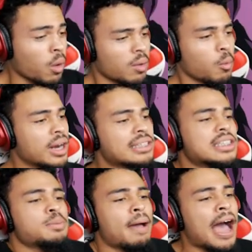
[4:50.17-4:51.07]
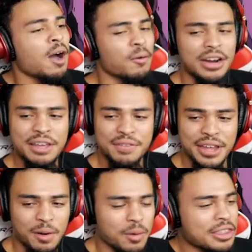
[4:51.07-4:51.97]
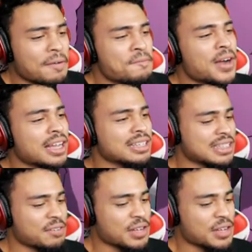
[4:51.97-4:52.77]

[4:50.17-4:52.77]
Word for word: What is his power even? What the fuck does he even